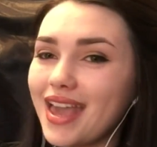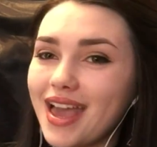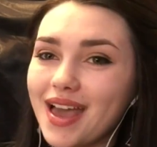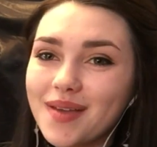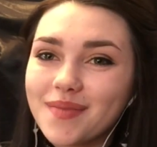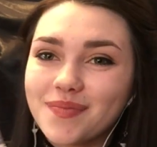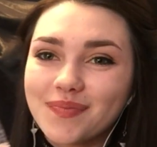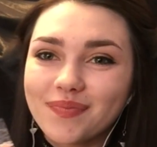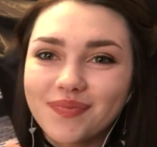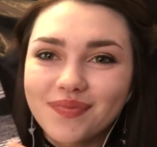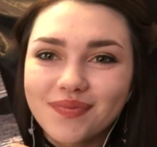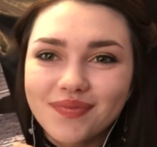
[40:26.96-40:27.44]

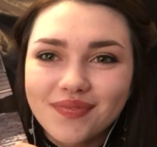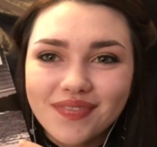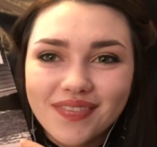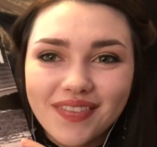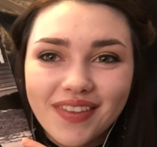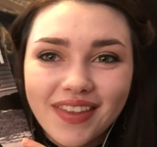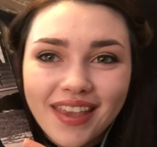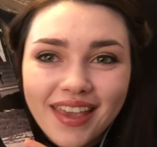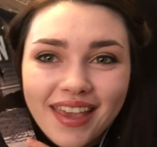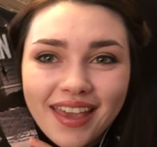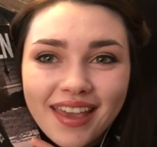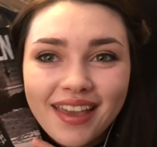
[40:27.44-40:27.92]
But yeah,
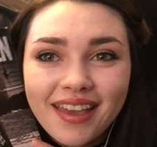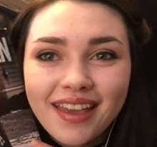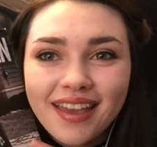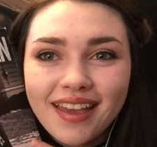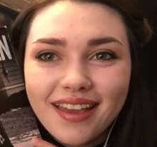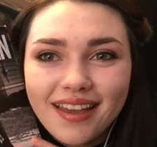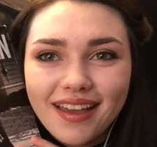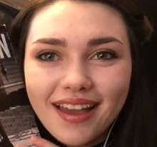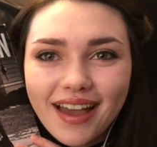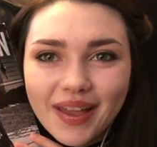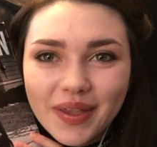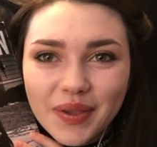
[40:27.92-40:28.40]

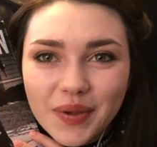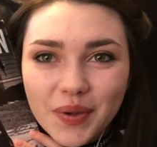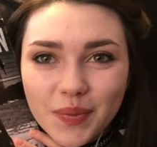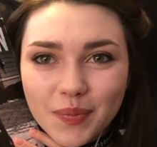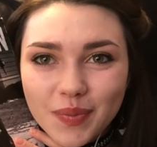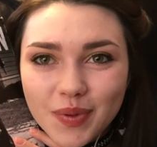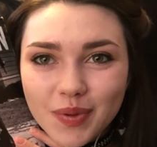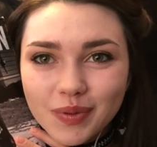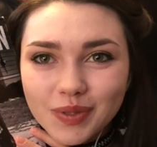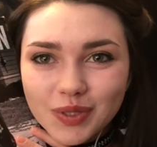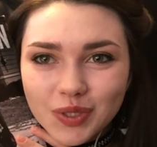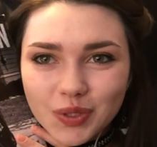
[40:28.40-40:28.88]

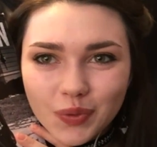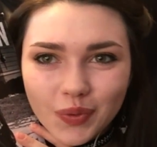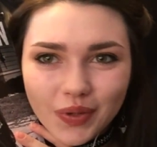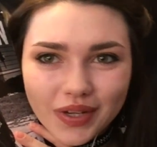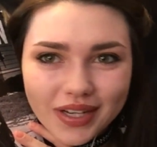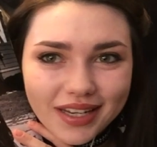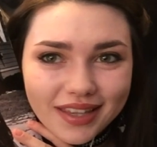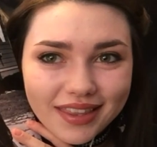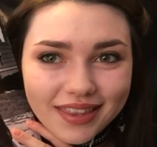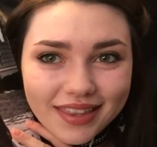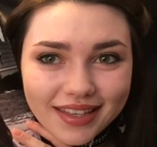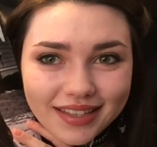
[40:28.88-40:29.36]
I hope you
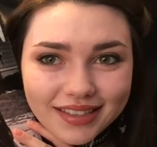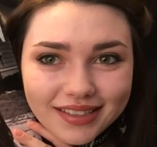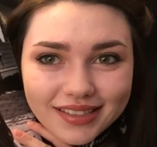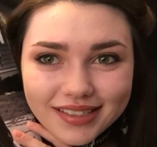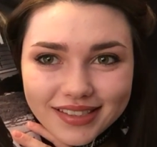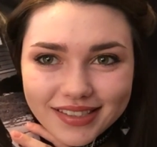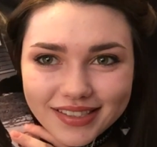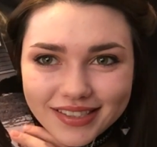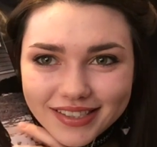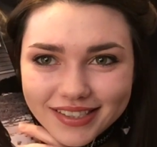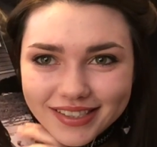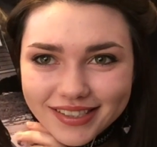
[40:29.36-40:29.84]
enjoyed
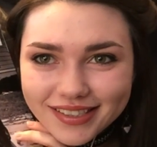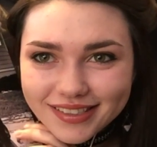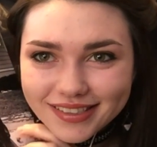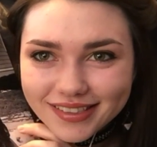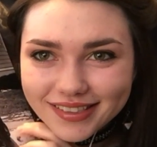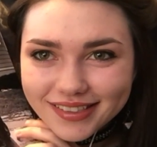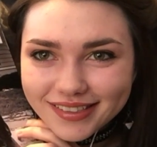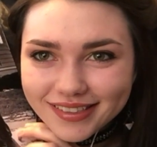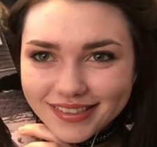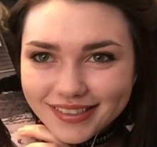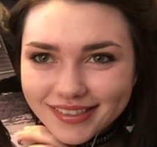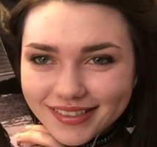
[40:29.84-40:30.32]

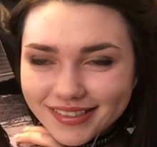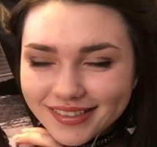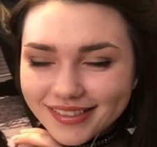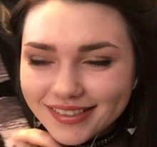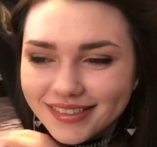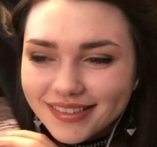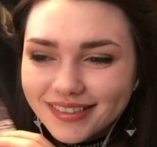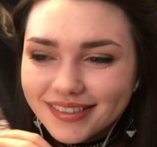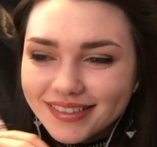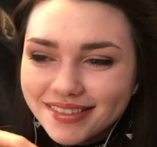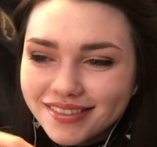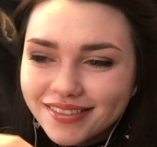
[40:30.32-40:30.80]
this
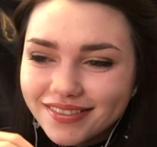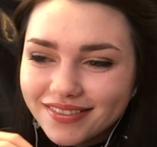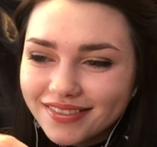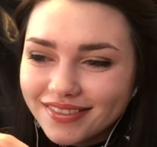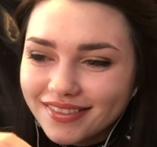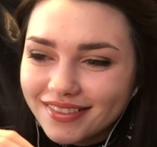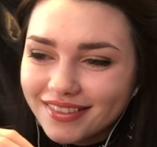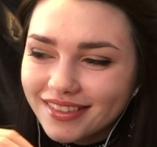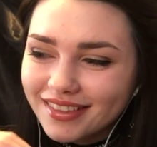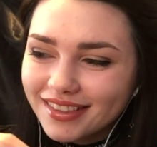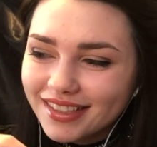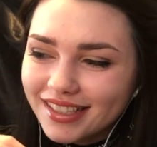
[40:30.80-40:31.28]

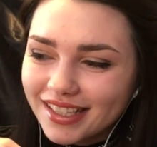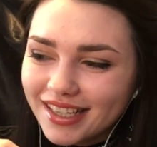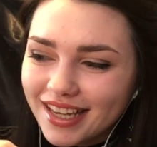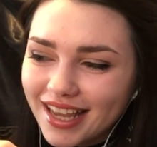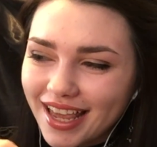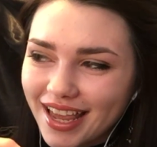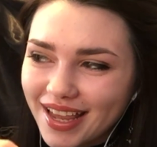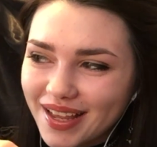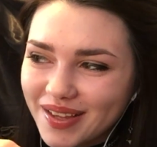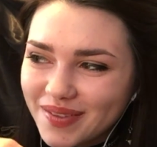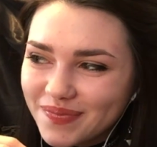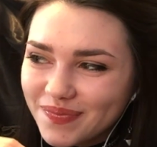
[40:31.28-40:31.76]

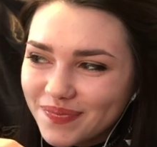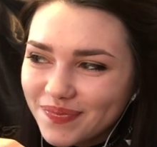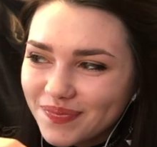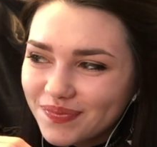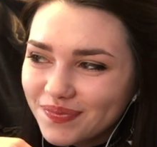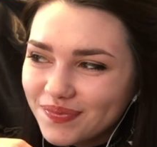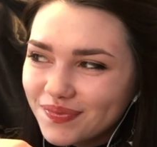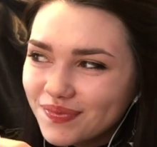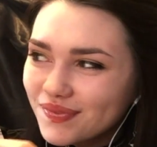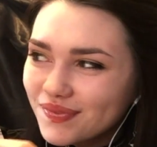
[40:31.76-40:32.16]
today.